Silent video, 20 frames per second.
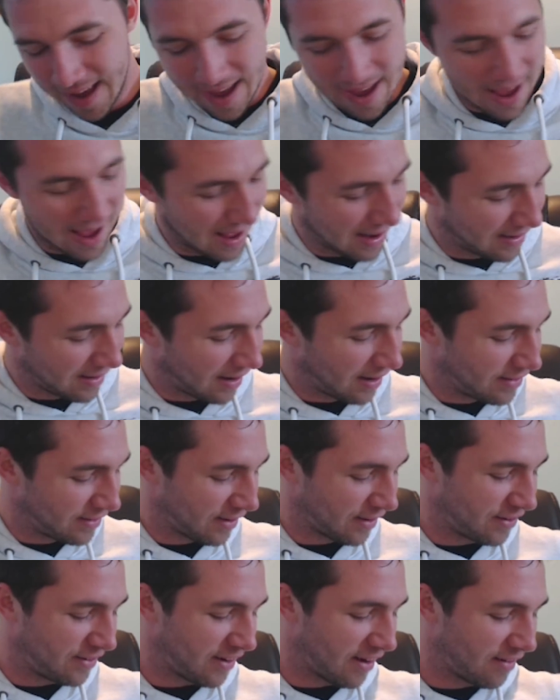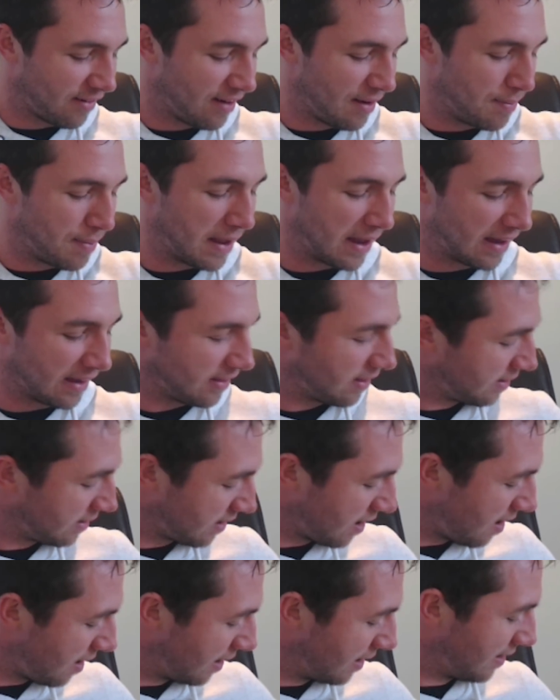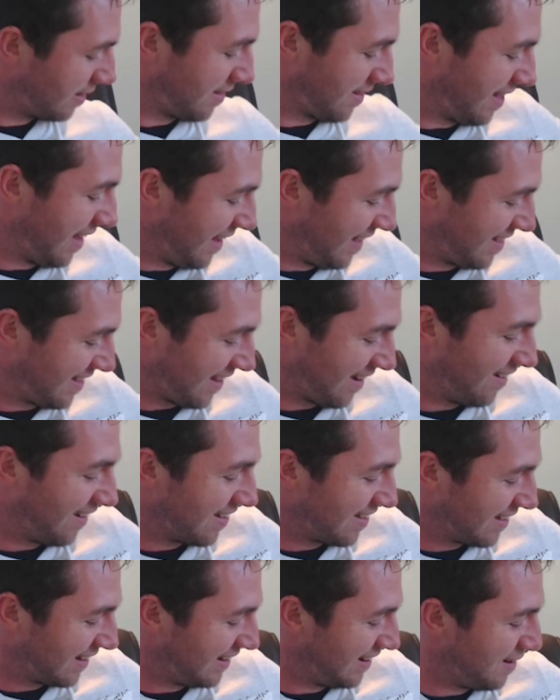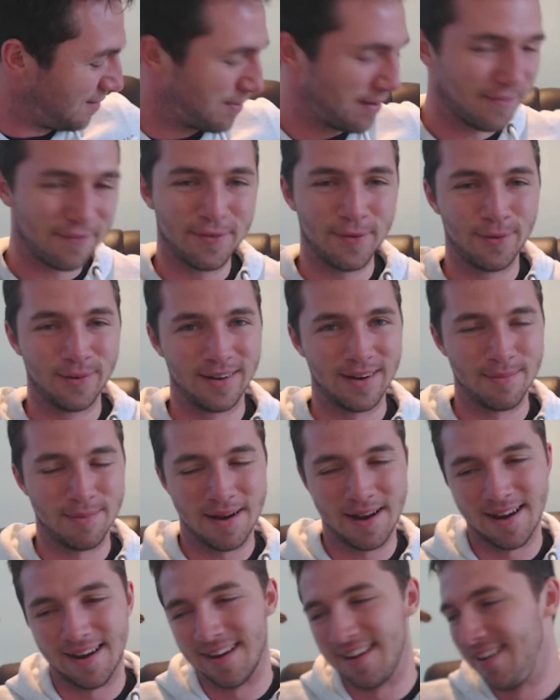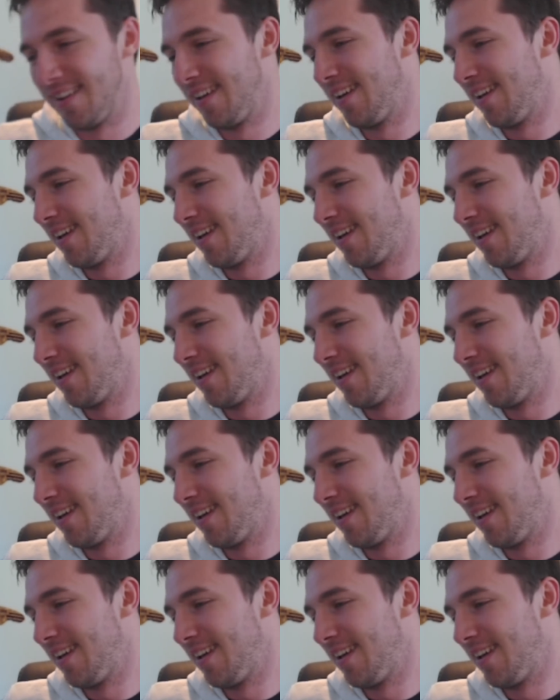And I just generally pick at the sides, so it's a little bit falling apart.